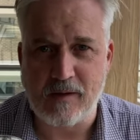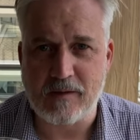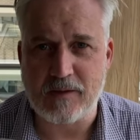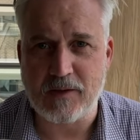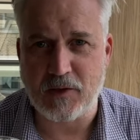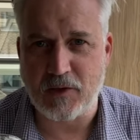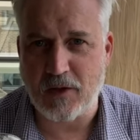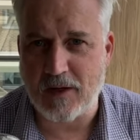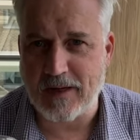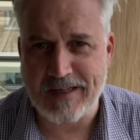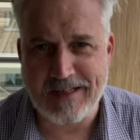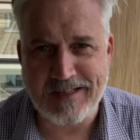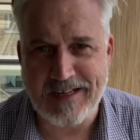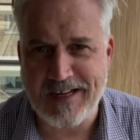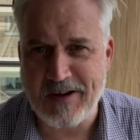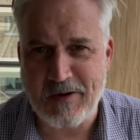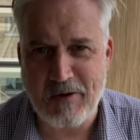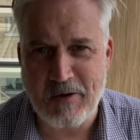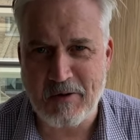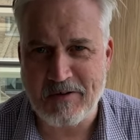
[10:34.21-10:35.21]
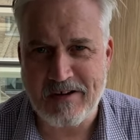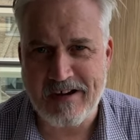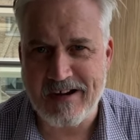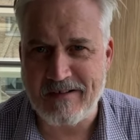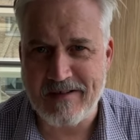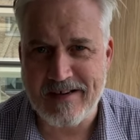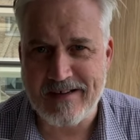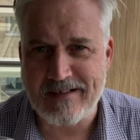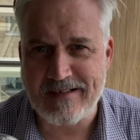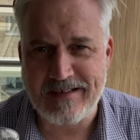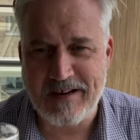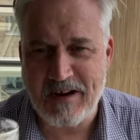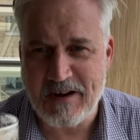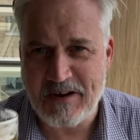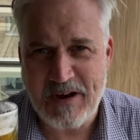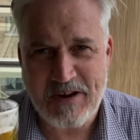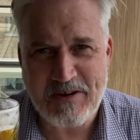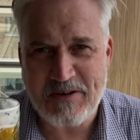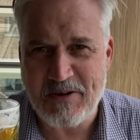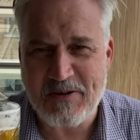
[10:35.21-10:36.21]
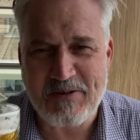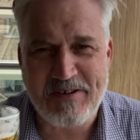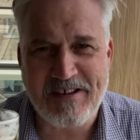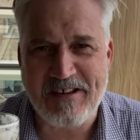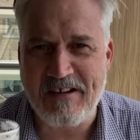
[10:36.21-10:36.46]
Because I can eat hot curries and I know you